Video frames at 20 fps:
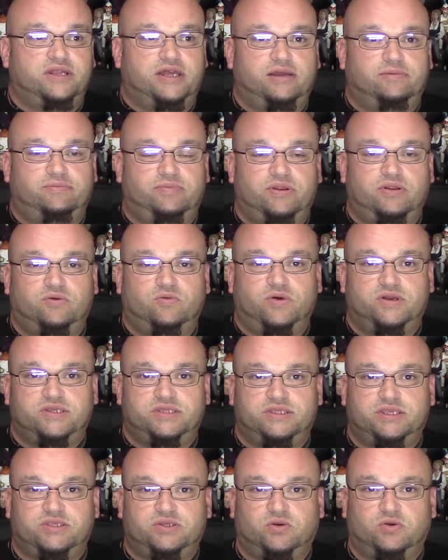it up, you know,
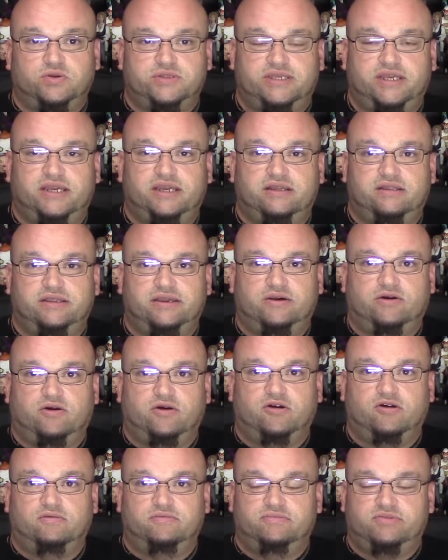what's this whole tingling
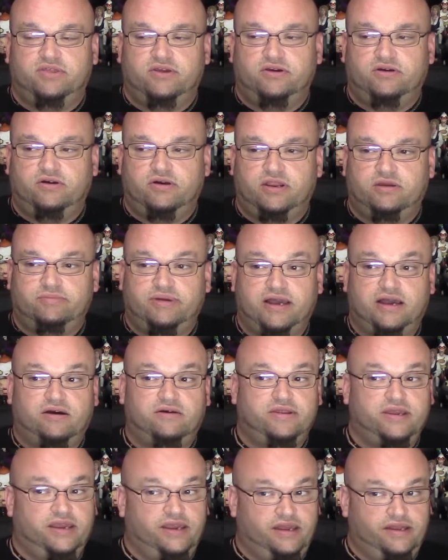arm thing all
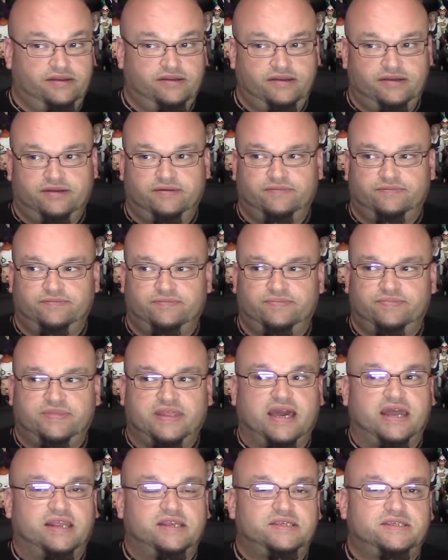about? And
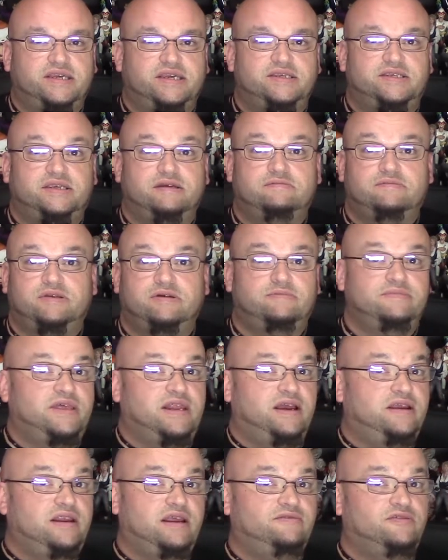that is a symptom
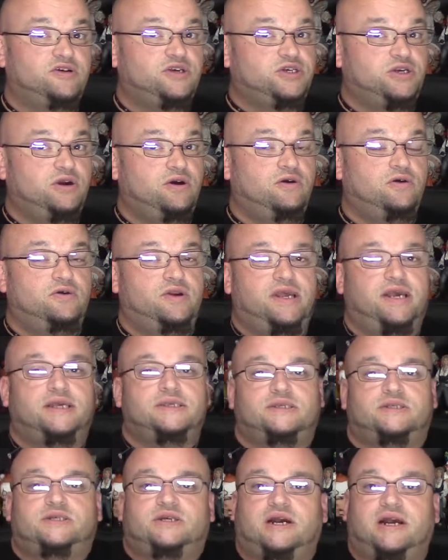that I never showed
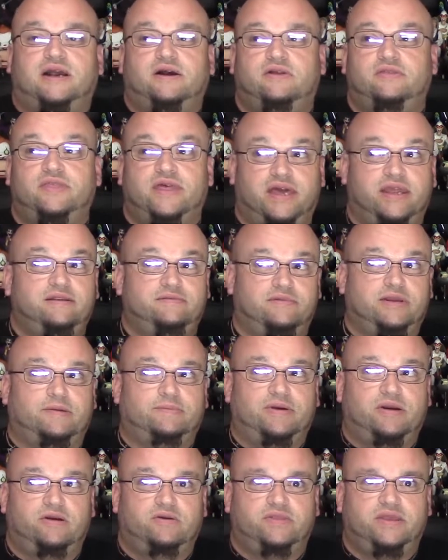as a child that
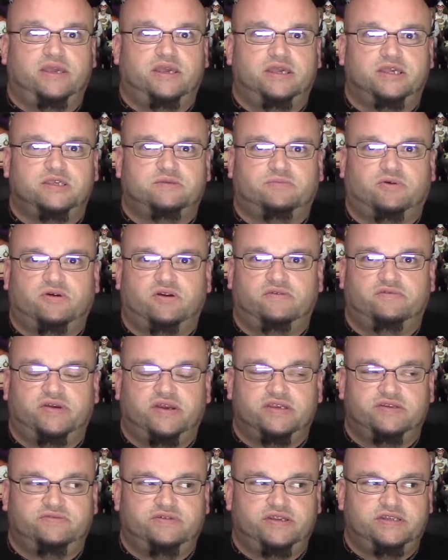apparently is part of
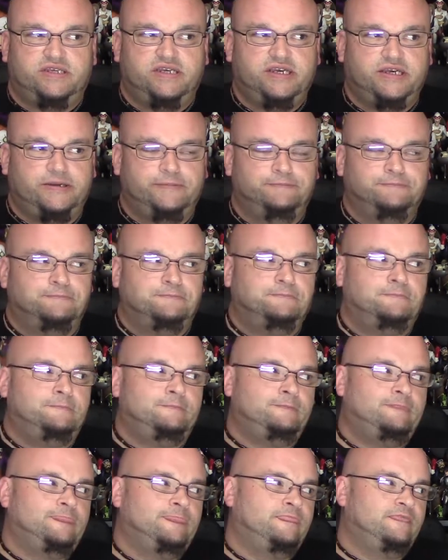SVT.
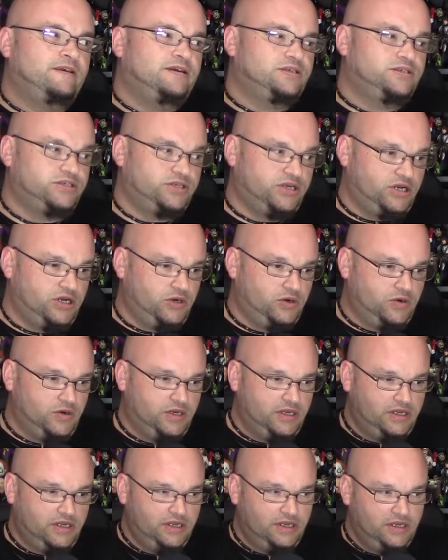So,